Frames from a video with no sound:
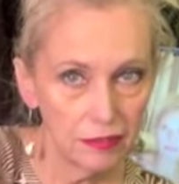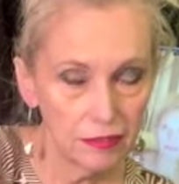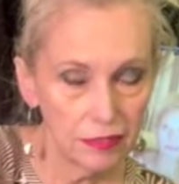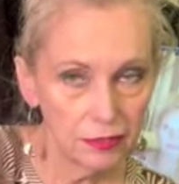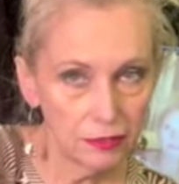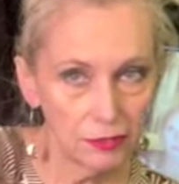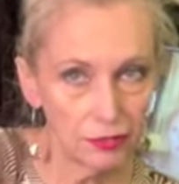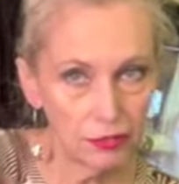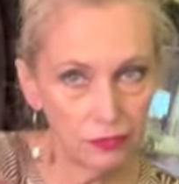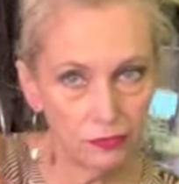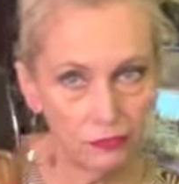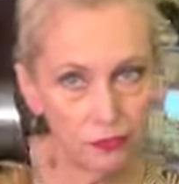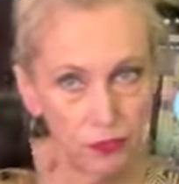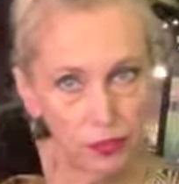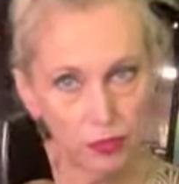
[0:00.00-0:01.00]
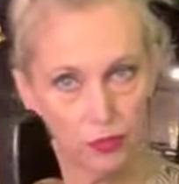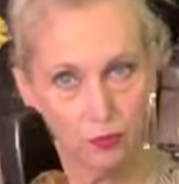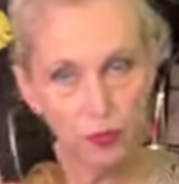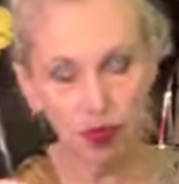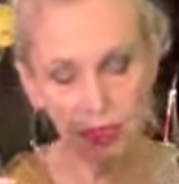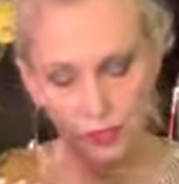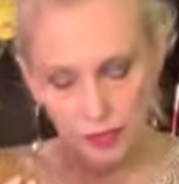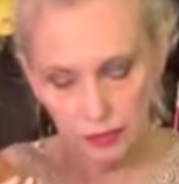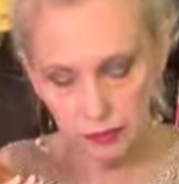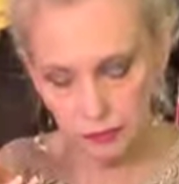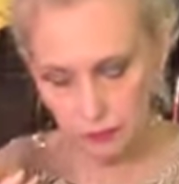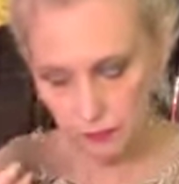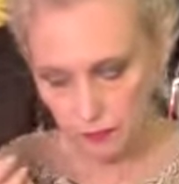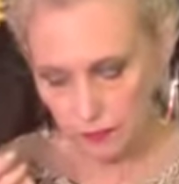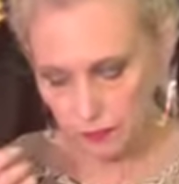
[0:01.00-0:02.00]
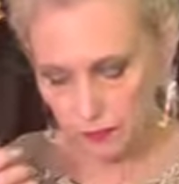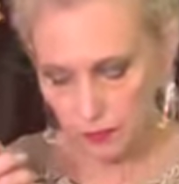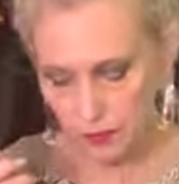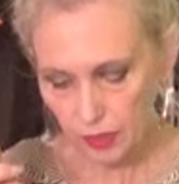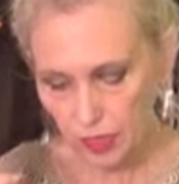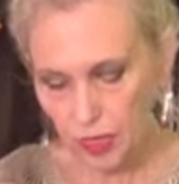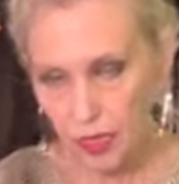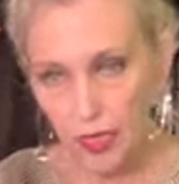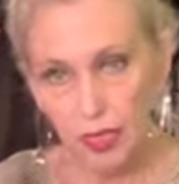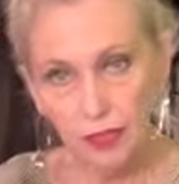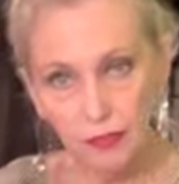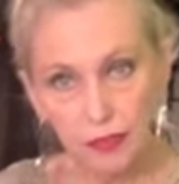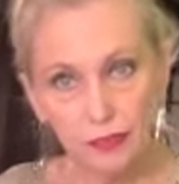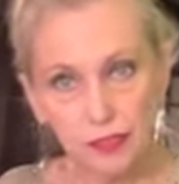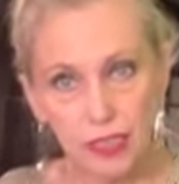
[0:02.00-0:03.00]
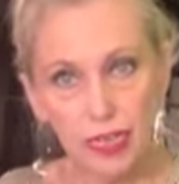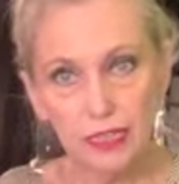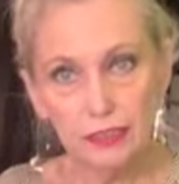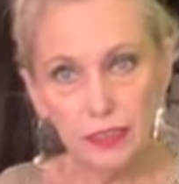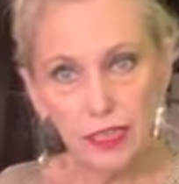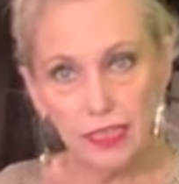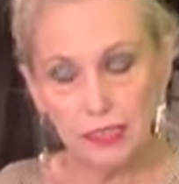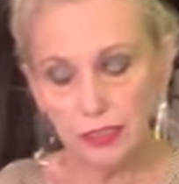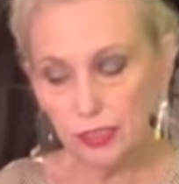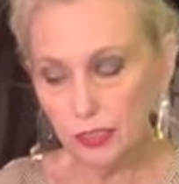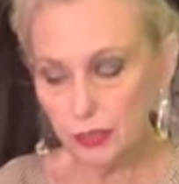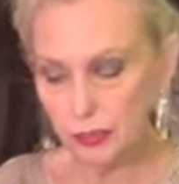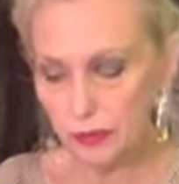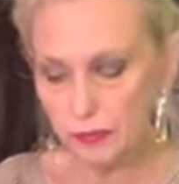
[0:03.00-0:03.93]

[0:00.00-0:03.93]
This is the first one. There's an Anne Klein 2.